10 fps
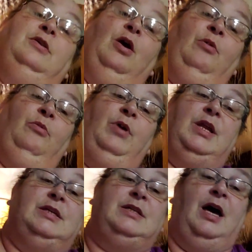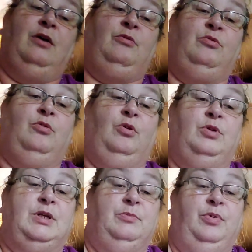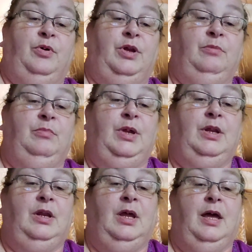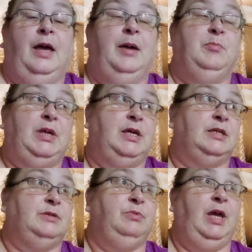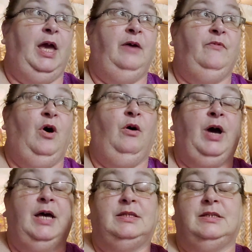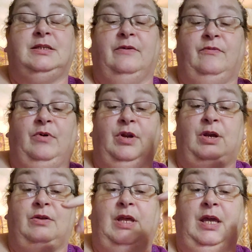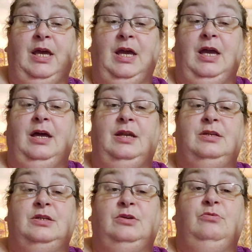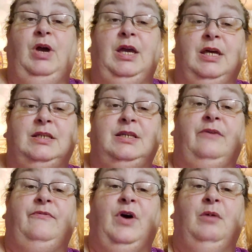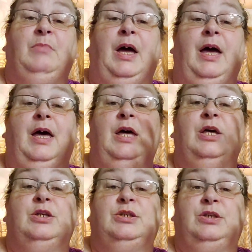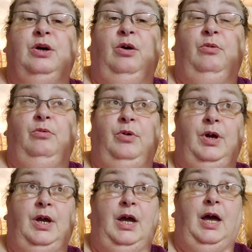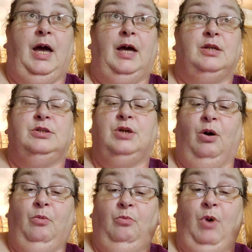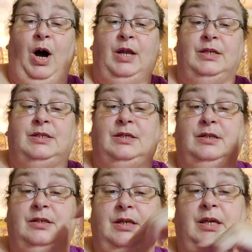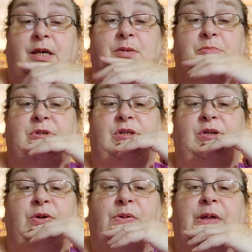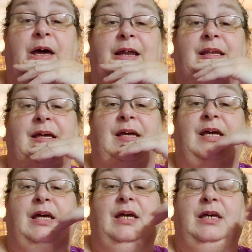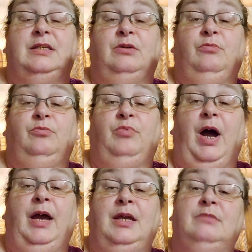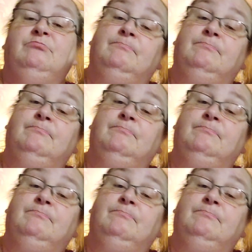no, it is not cruel to put him in because we have all kinds of stuff around here that he can get into and get sick from. So, don't want him to do that. Is it right?